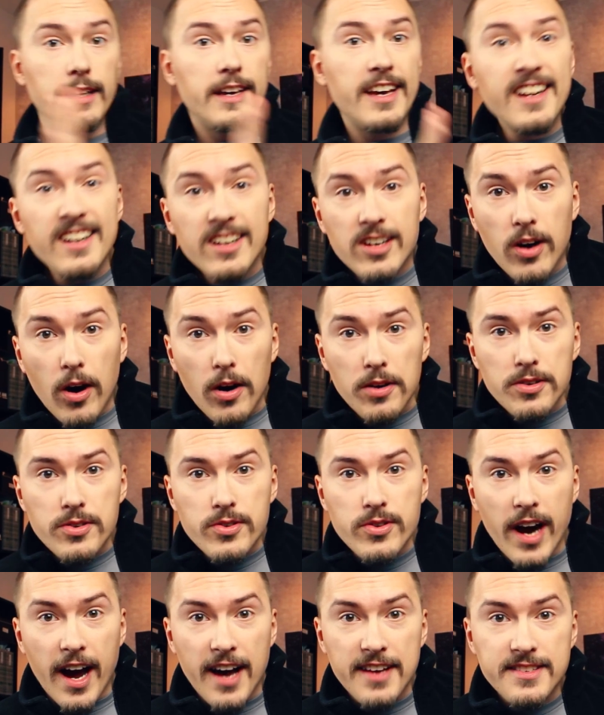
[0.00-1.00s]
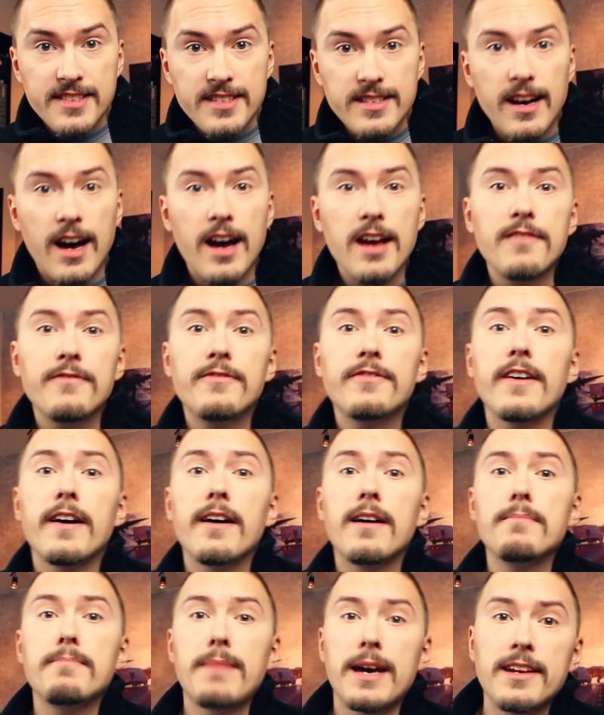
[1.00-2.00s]
In contrast, I've
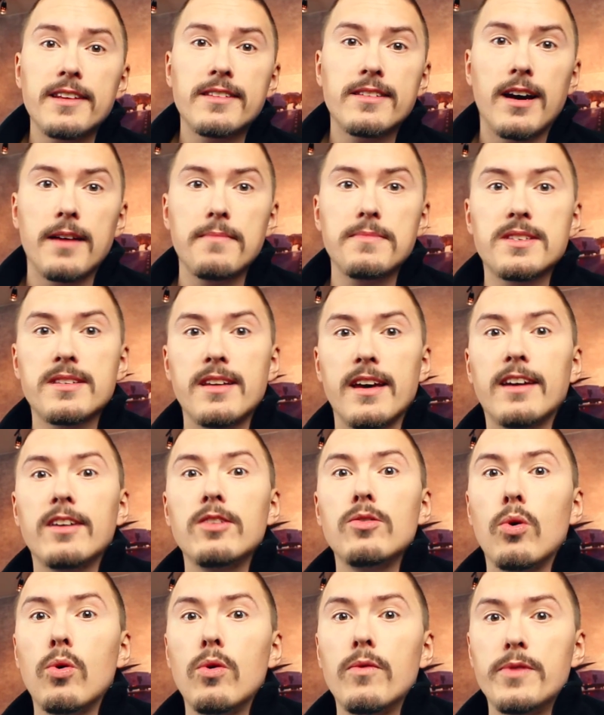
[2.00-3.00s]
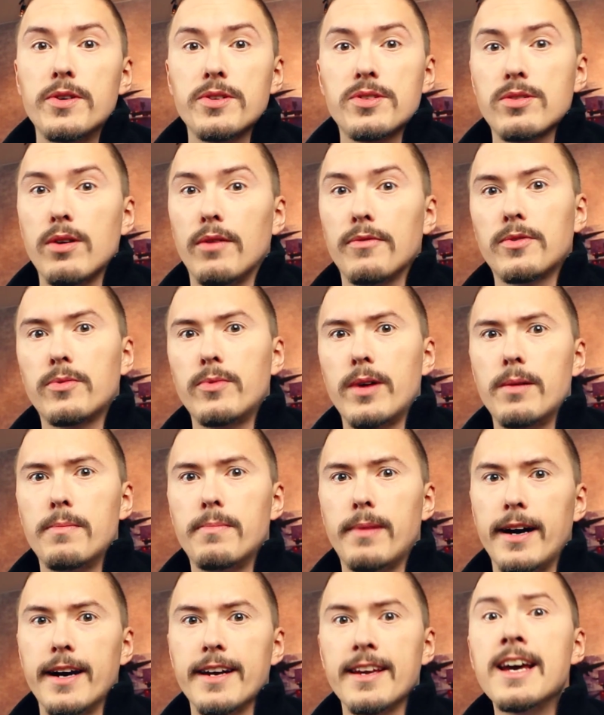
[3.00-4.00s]
many times taken over software
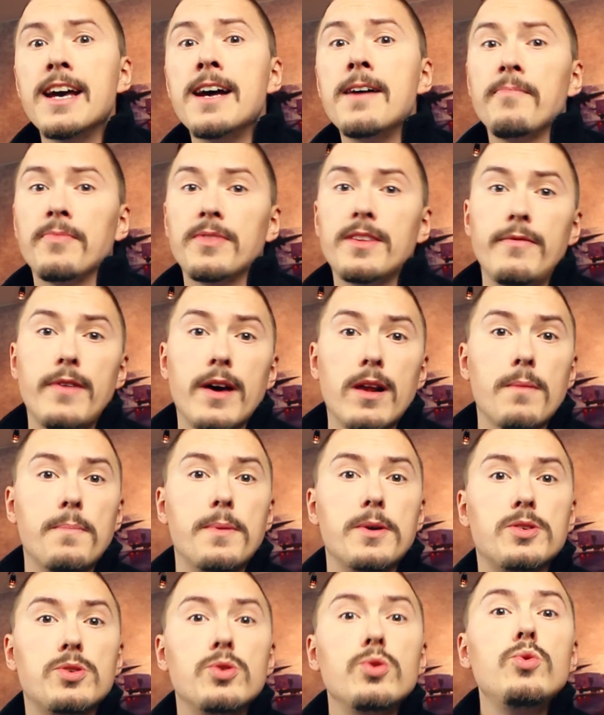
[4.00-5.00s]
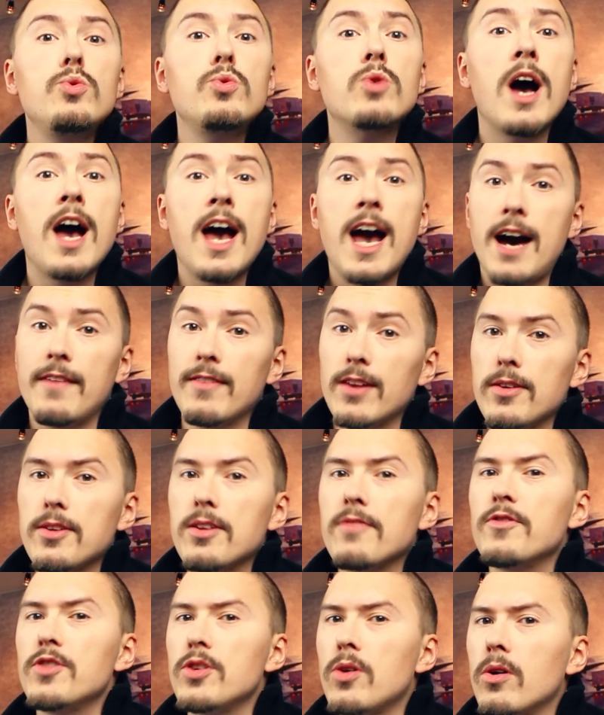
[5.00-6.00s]
by developers who have a lot
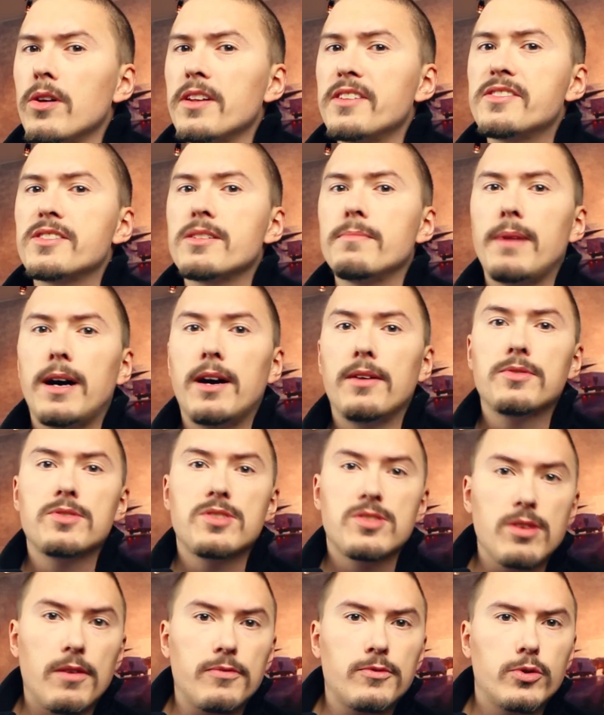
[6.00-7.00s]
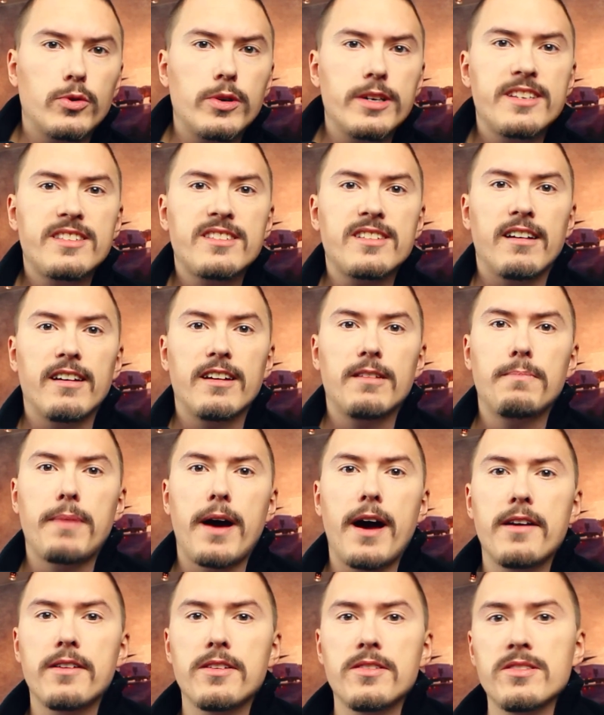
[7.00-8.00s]
of knowledge about software design
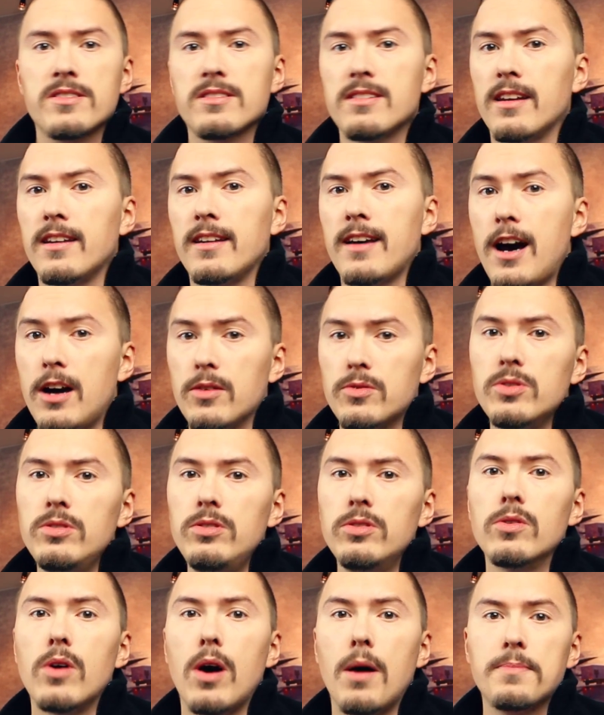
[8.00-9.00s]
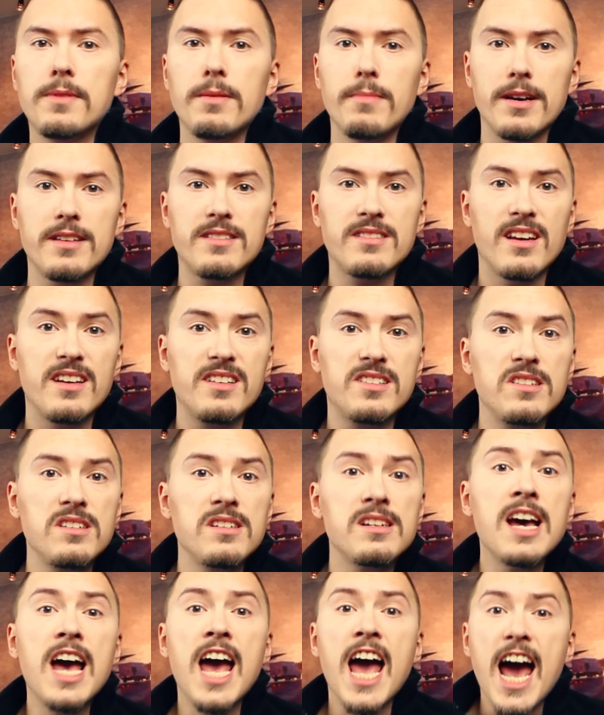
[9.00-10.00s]
patterns and how to do
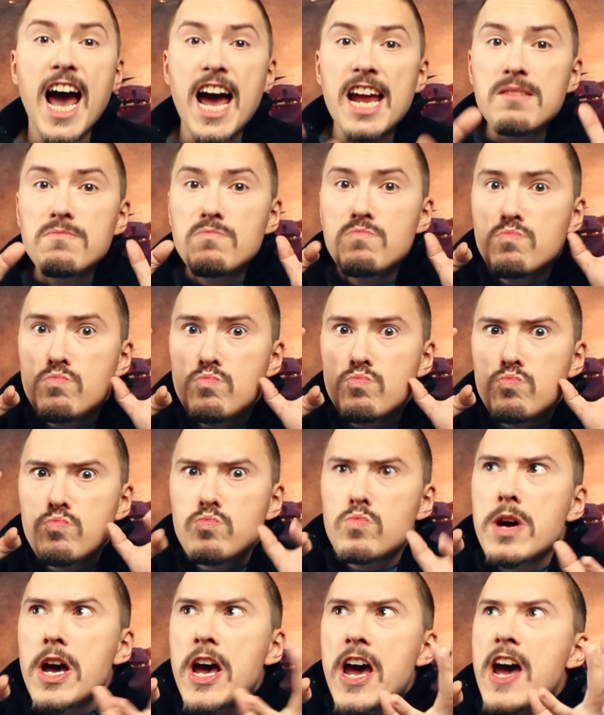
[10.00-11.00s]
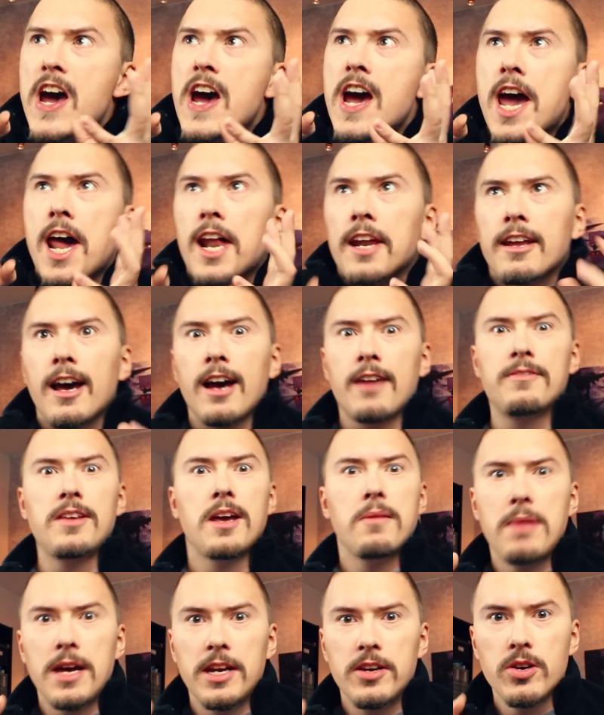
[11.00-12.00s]
optimization, and man, have
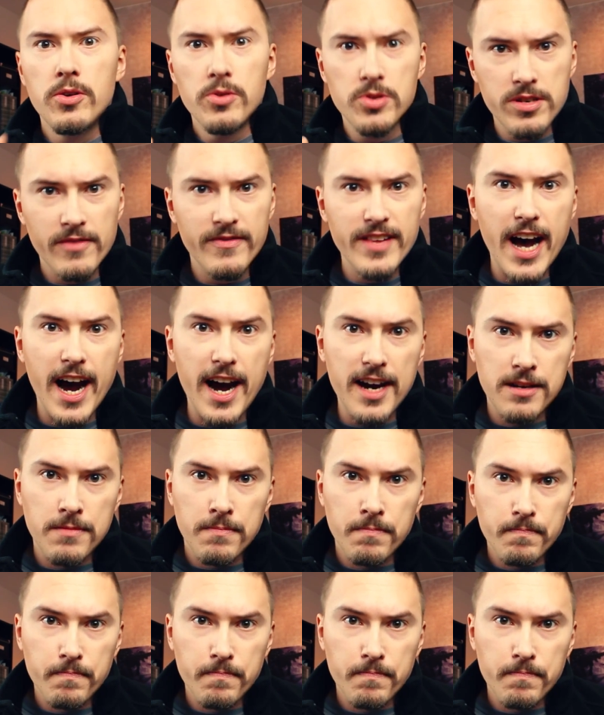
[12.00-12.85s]
they made use of that.